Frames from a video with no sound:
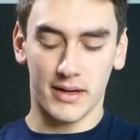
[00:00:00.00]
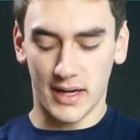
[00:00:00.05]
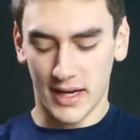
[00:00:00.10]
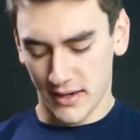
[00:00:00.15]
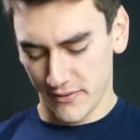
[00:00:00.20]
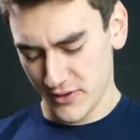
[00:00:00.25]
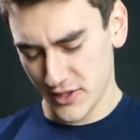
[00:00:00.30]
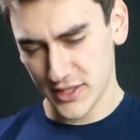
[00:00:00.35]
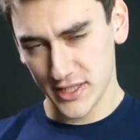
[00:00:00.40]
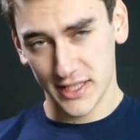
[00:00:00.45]

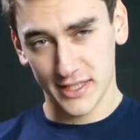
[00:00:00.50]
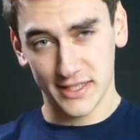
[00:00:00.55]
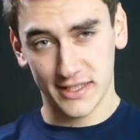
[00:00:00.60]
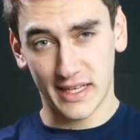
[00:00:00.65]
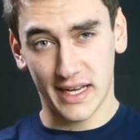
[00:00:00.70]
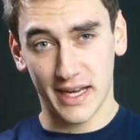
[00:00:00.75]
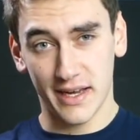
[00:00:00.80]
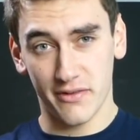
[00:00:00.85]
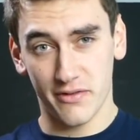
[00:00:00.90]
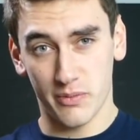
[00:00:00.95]
obviously it's an
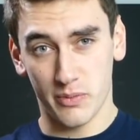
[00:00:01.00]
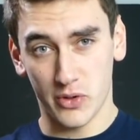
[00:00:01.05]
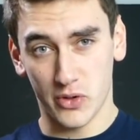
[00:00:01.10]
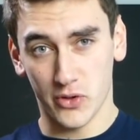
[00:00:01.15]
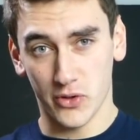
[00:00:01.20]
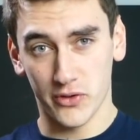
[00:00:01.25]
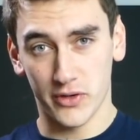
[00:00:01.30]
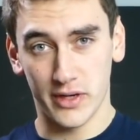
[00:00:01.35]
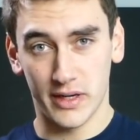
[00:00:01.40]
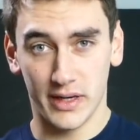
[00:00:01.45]
eye of the
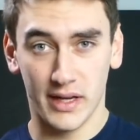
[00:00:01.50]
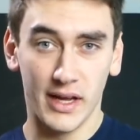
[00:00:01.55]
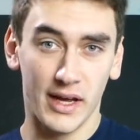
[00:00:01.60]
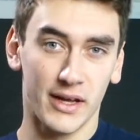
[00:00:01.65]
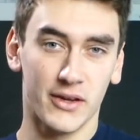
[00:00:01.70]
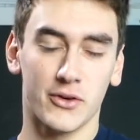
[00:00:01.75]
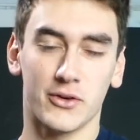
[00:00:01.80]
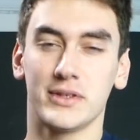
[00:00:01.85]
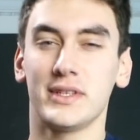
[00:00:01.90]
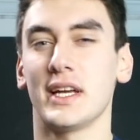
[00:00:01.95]
beholder and
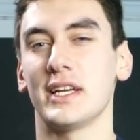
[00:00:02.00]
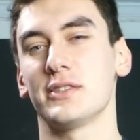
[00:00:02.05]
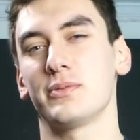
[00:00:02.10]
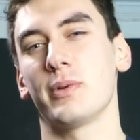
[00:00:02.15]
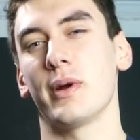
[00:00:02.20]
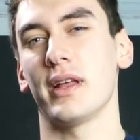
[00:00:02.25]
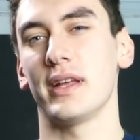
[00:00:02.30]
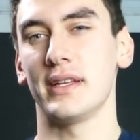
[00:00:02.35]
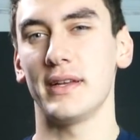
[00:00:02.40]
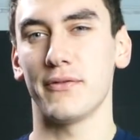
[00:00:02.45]
your taste
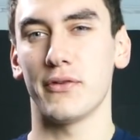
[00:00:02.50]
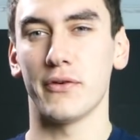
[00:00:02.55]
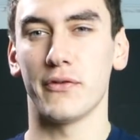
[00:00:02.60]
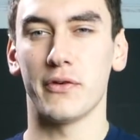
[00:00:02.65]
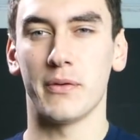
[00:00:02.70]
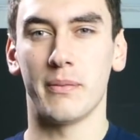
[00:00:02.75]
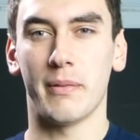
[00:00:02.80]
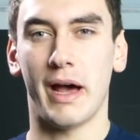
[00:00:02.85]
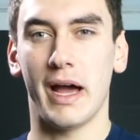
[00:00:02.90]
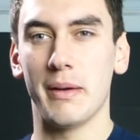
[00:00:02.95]
probably different
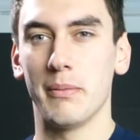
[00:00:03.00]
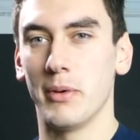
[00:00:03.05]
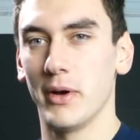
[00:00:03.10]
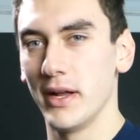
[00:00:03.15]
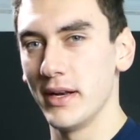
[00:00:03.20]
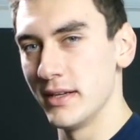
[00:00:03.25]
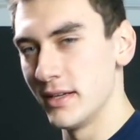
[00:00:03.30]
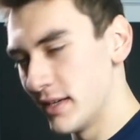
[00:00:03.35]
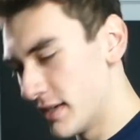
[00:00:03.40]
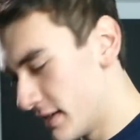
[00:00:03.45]
from mine, but